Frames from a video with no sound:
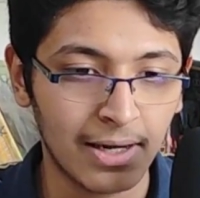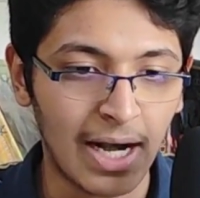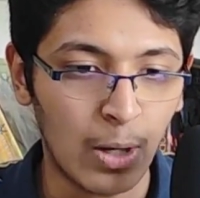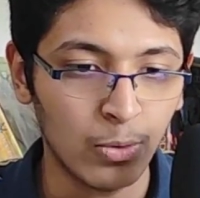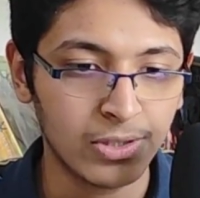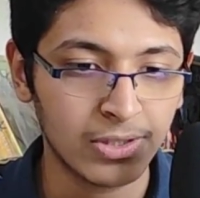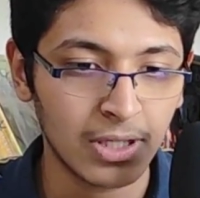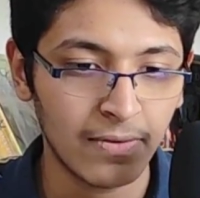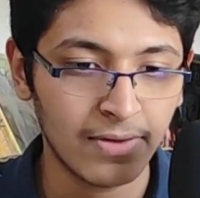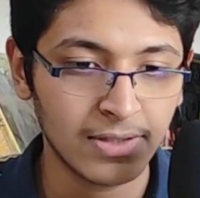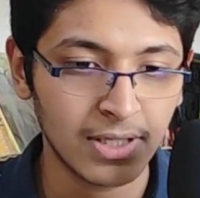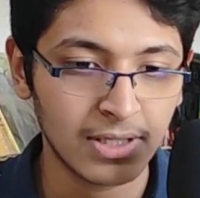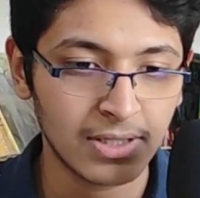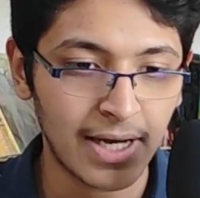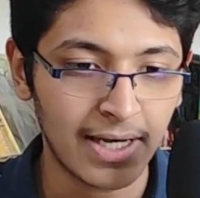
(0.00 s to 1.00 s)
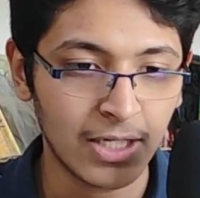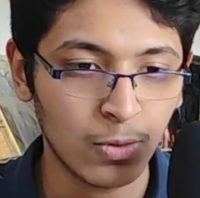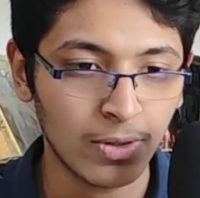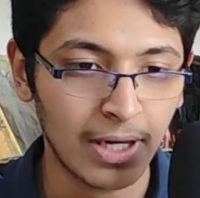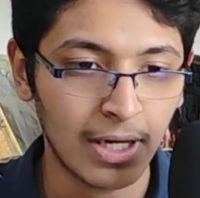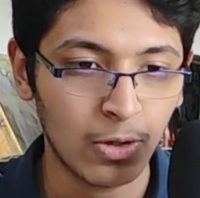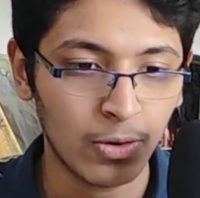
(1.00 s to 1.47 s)
cloud services that
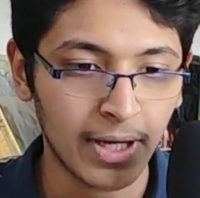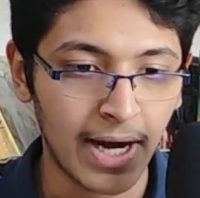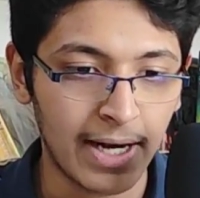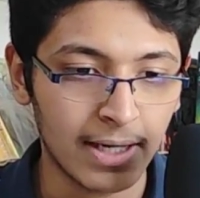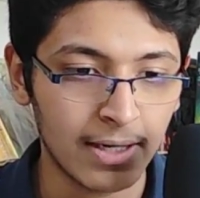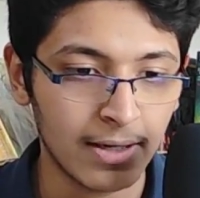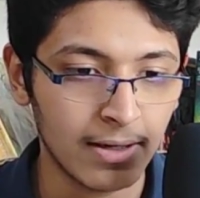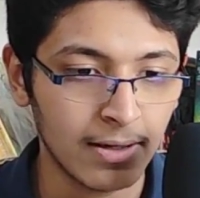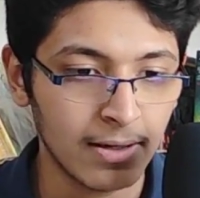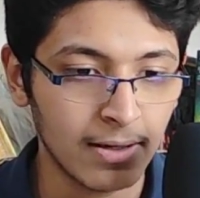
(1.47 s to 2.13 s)
you can look at,